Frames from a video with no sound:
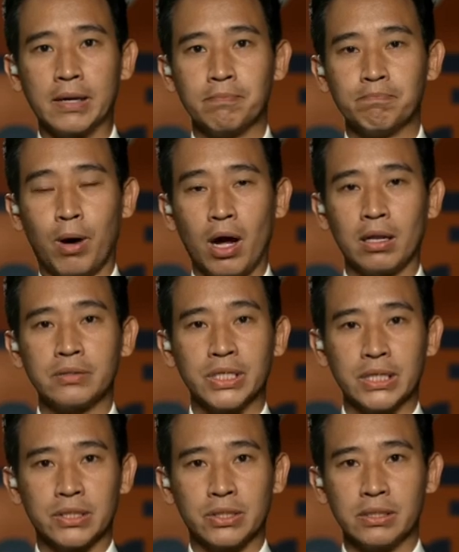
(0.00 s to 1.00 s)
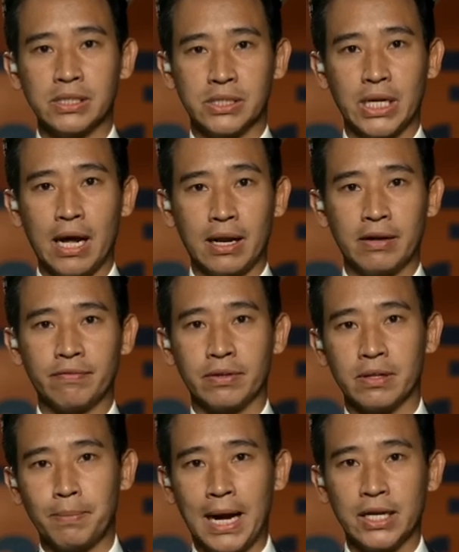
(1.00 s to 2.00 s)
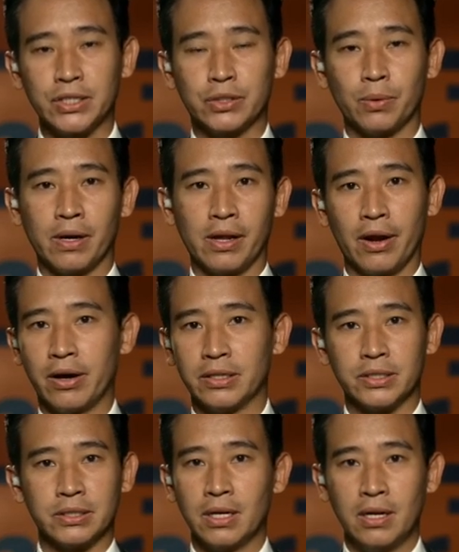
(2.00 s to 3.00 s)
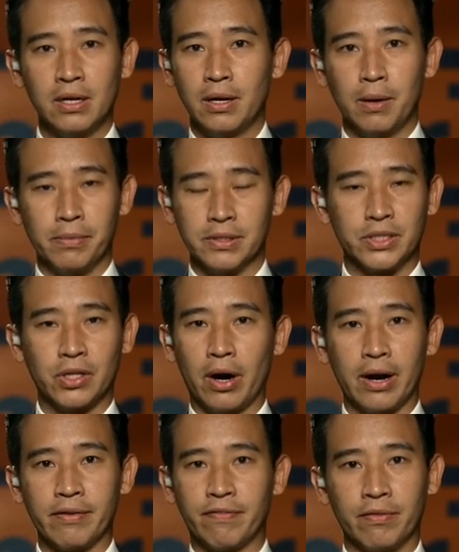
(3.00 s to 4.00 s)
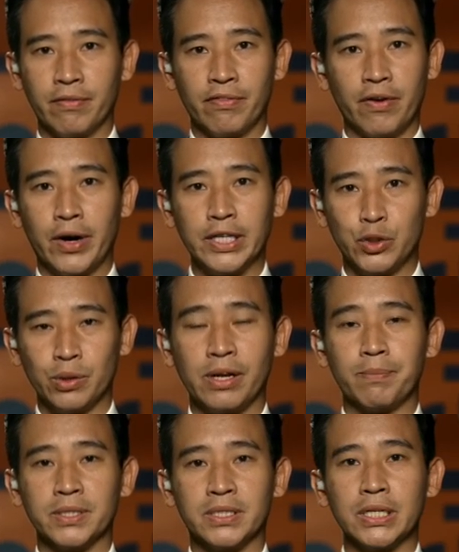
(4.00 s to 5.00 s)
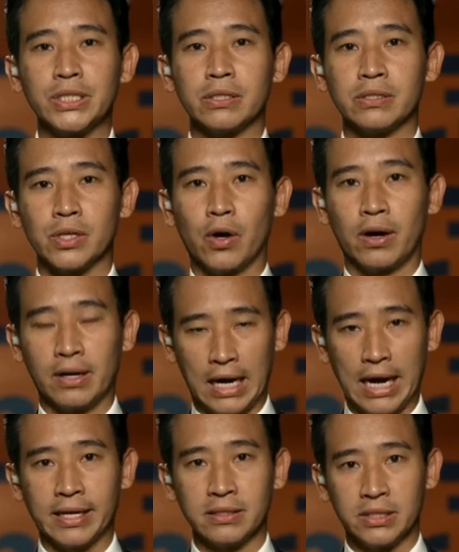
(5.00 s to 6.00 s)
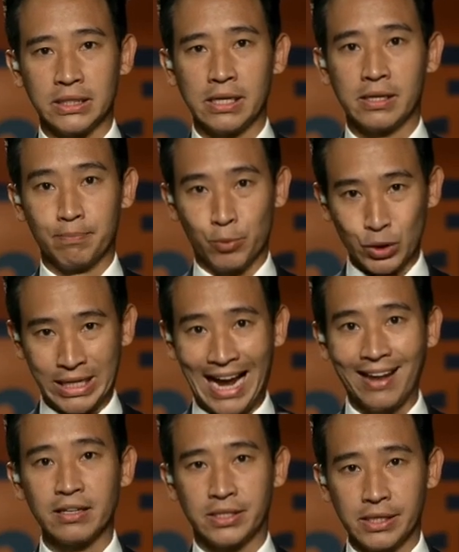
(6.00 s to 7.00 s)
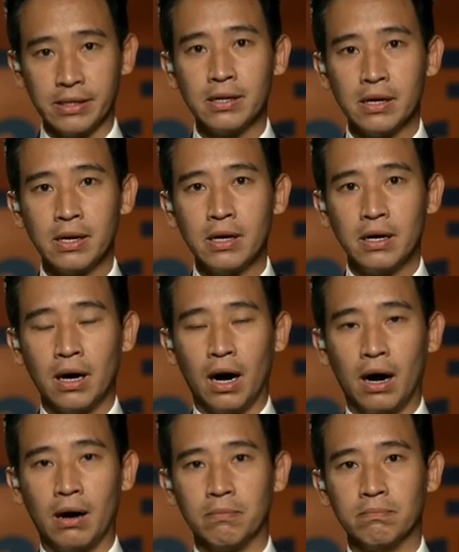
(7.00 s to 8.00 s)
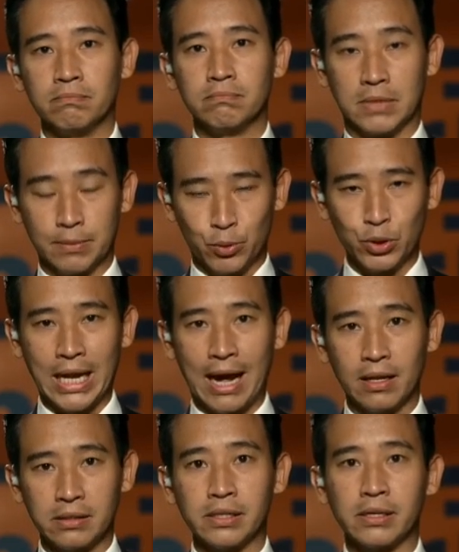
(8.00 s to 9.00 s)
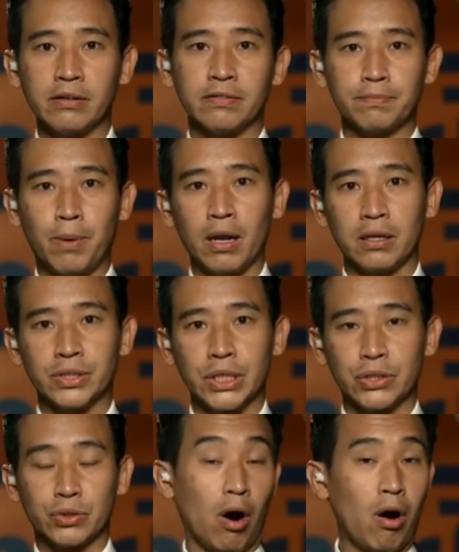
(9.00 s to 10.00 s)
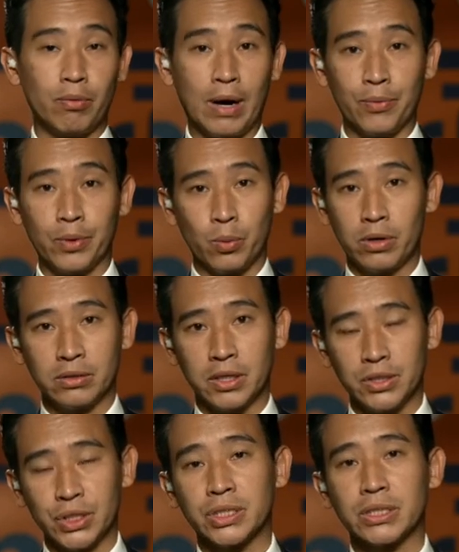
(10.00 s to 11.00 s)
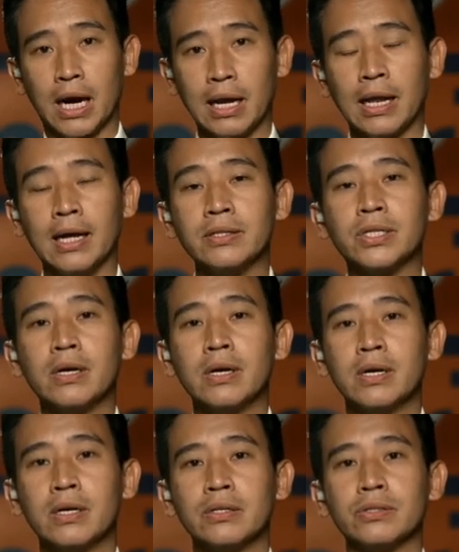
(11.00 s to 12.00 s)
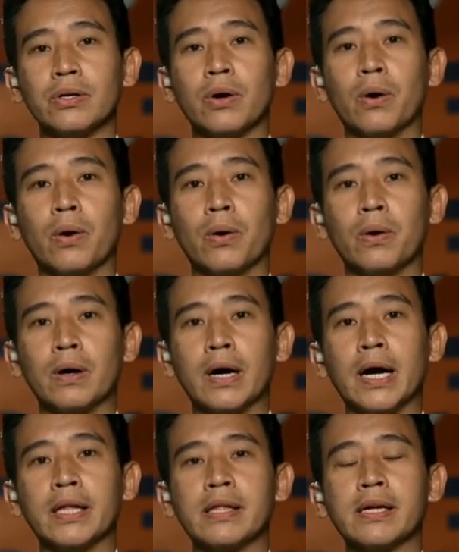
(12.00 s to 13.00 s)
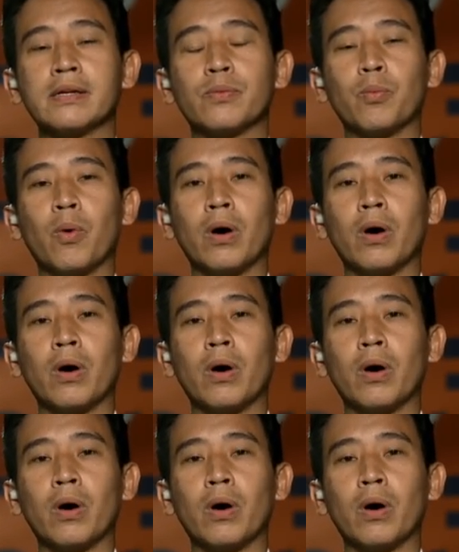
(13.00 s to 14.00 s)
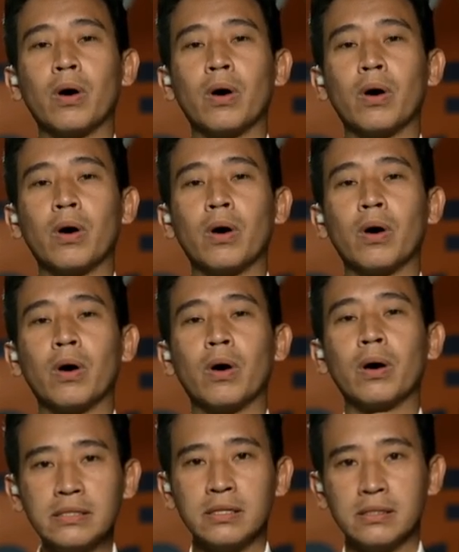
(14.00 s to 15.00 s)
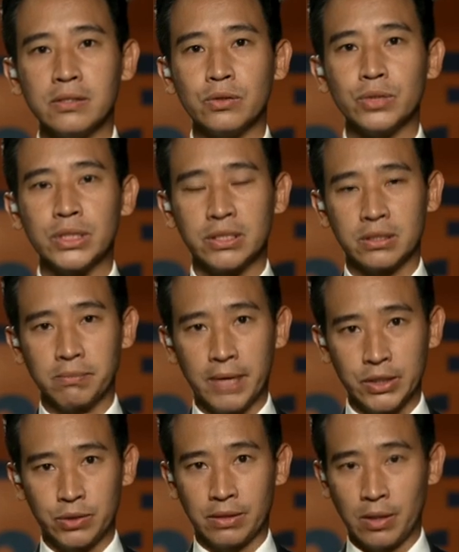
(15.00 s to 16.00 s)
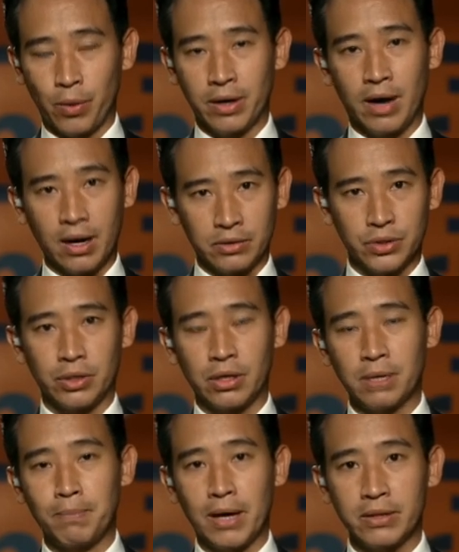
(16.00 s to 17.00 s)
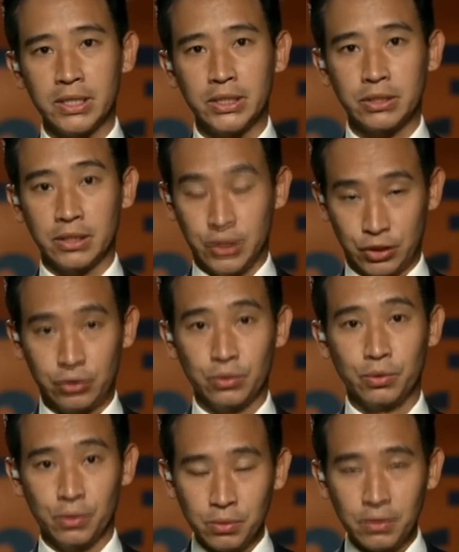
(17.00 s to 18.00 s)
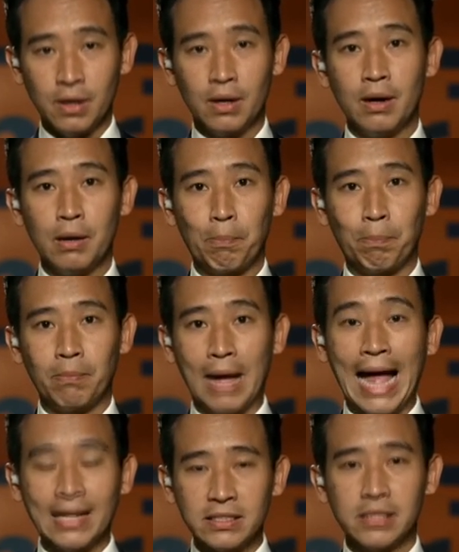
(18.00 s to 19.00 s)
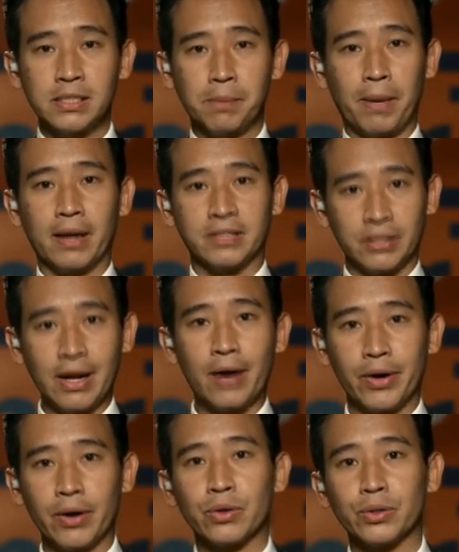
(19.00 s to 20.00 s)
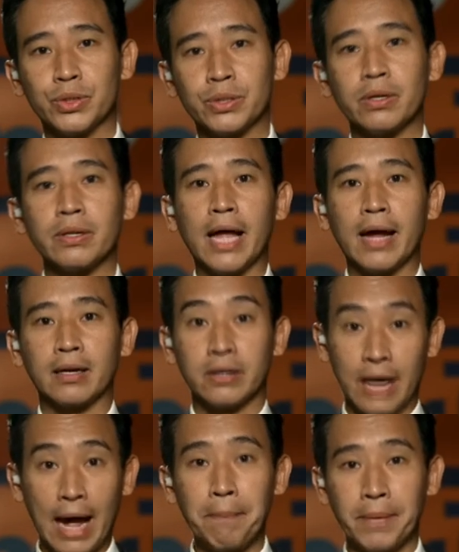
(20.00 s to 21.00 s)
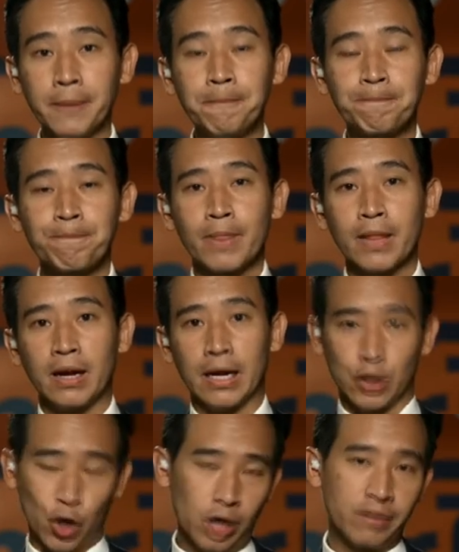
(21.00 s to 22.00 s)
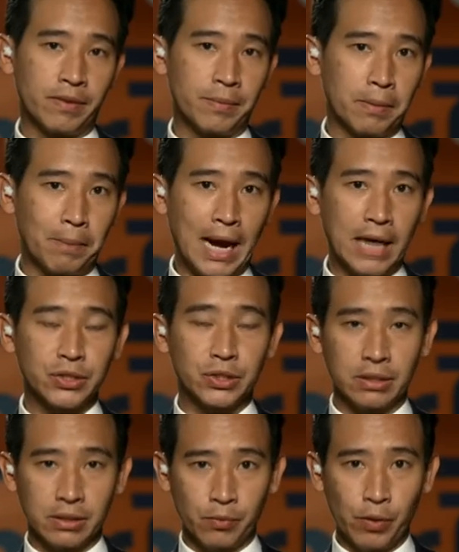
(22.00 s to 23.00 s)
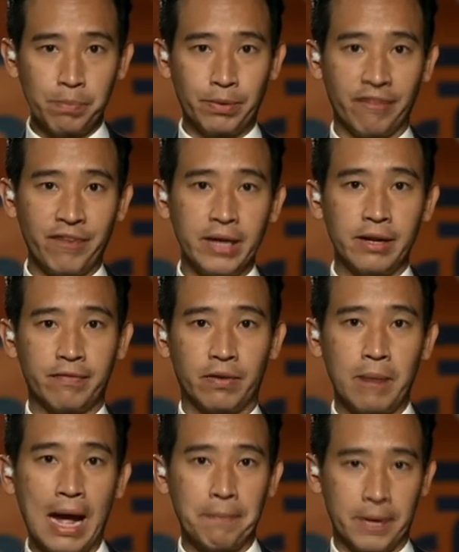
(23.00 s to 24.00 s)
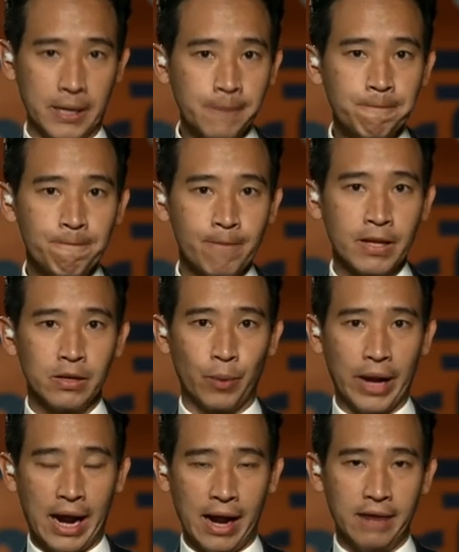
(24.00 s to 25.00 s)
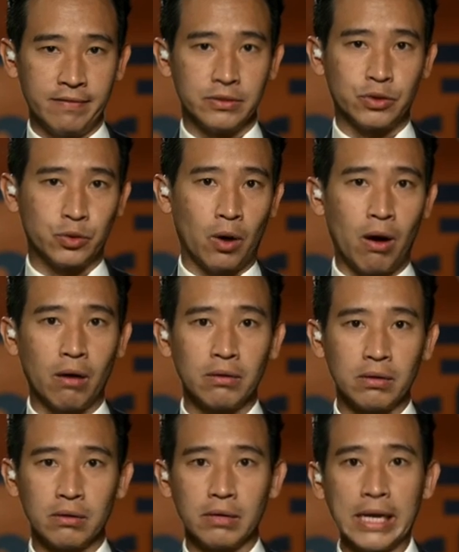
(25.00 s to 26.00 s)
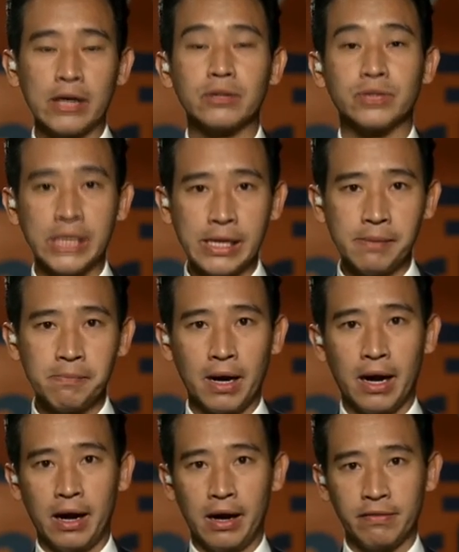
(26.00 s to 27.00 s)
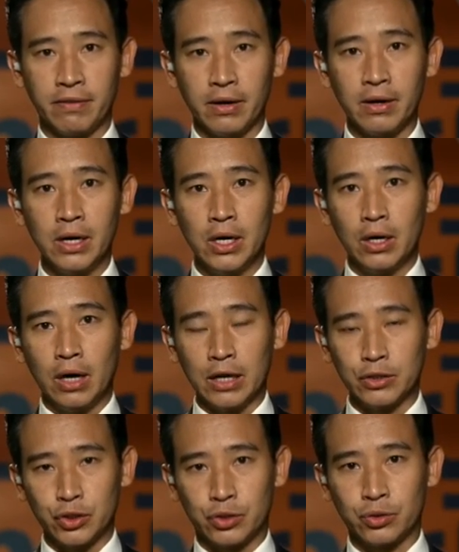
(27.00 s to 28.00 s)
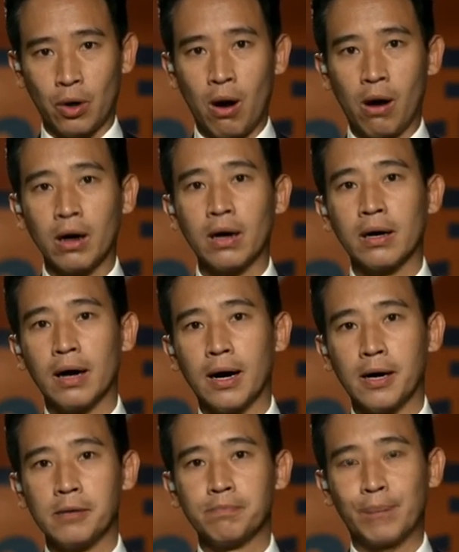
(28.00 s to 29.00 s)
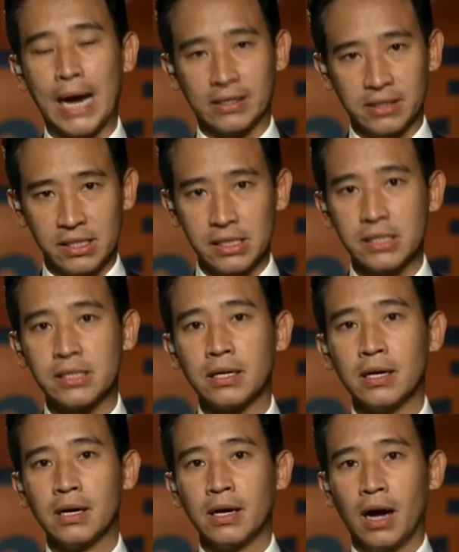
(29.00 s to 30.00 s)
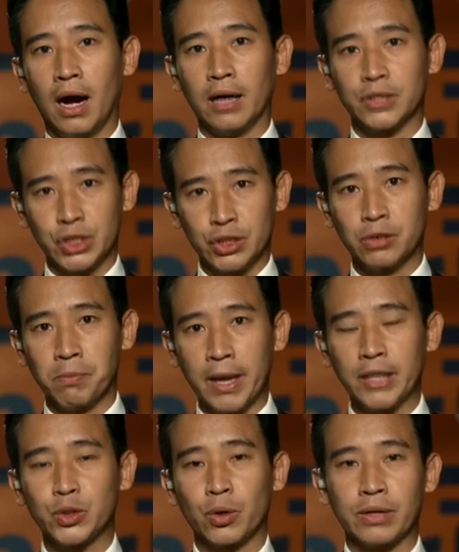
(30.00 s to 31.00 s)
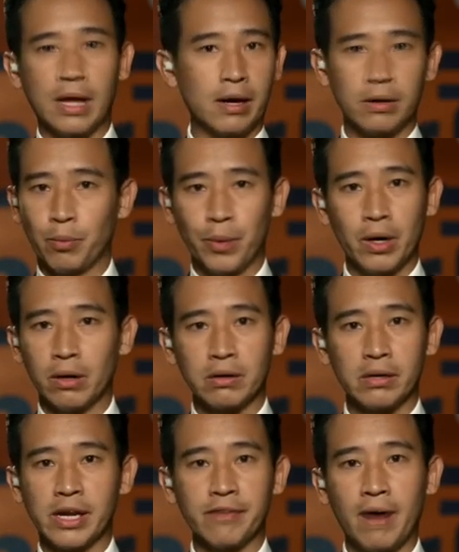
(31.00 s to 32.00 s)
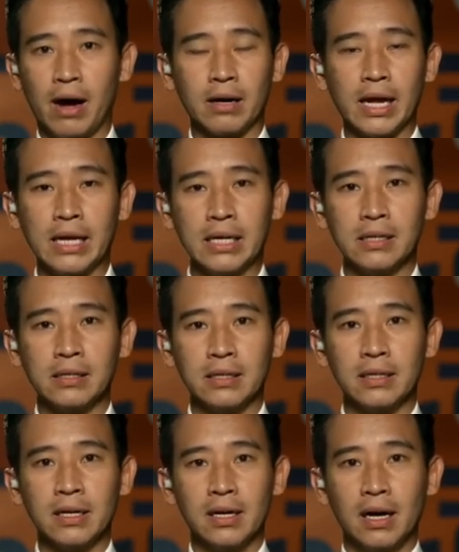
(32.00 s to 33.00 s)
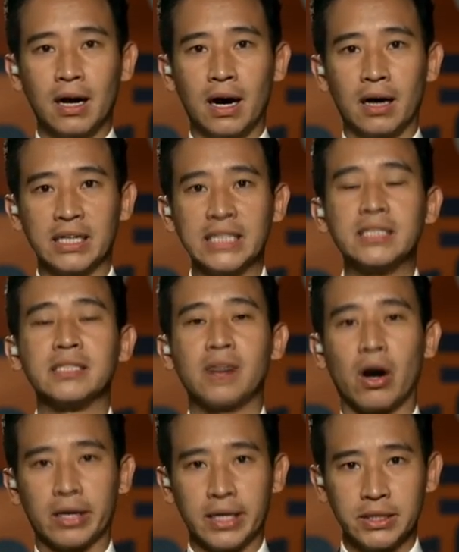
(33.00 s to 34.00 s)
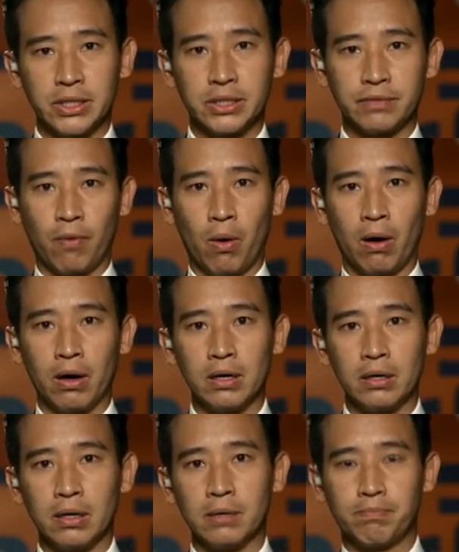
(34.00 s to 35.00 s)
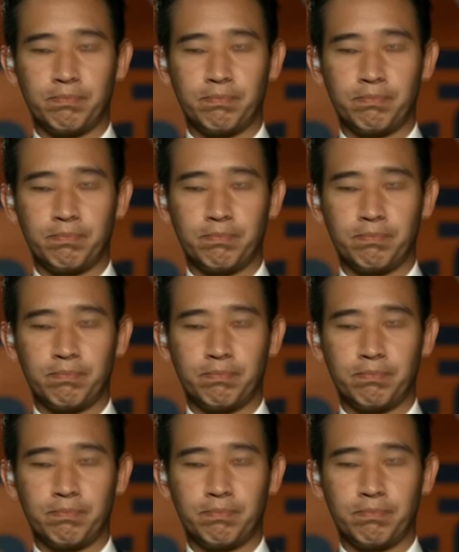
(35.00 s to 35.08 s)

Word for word: in politics in Thailand for the past 20 years, started from a very junior position, so I, I can see the brutality um, the brutality of politics all around the world, not just Thailand. So uh, I think what we uh, need to do just to make sure that we're not concerned about this is to anticipate scenarios that could happen and learn from the past and we prevent it from happening. We, I have a strong legal team. I have a, a strong uh, practices uh, just to make sure that we don't give out any uh, easy targets for